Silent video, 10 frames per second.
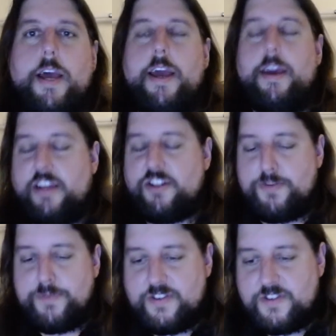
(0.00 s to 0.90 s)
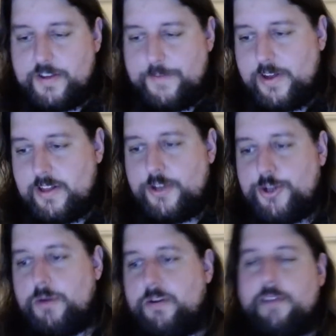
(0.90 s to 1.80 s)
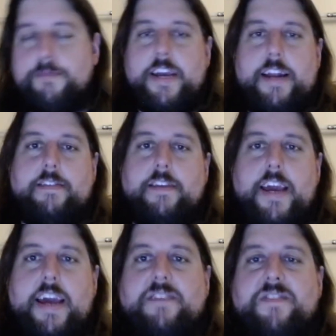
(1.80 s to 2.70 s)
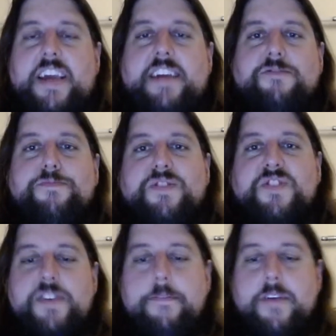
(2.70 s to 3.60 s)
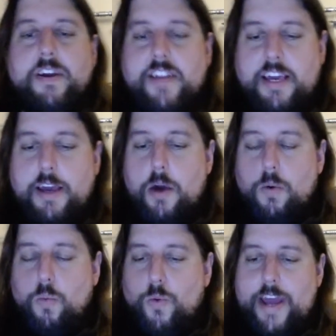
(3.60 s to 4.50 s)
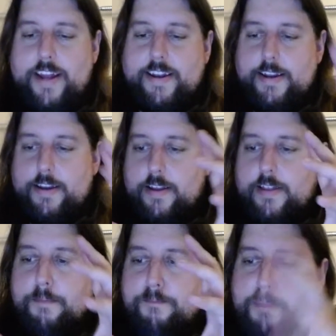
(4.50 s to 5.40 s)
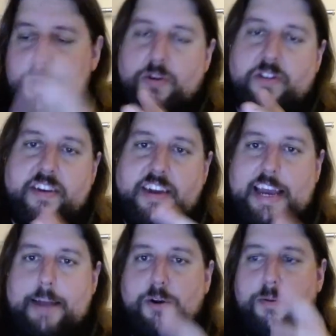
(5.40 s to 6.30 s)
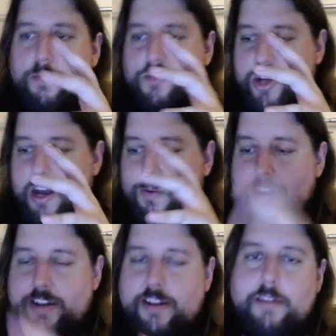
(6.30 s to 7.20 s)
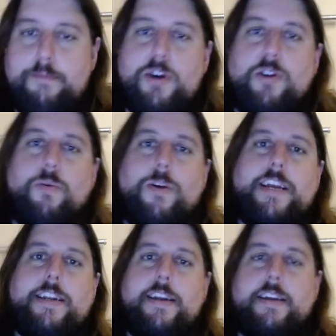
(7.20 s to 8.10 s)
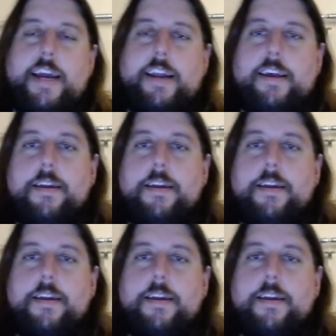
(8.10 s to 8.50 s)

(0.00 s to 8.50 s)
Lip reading: It specifically showed him getting the eggs. It specifically went to the milk. The camera shot went to the milk where he didn't get it.